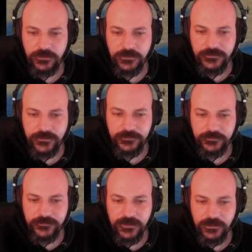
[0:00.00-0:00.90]
Let's get
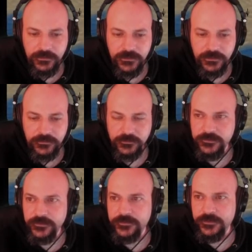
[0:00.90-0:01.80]
some down in
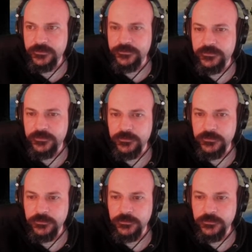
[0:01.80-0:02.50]
Citadel 2.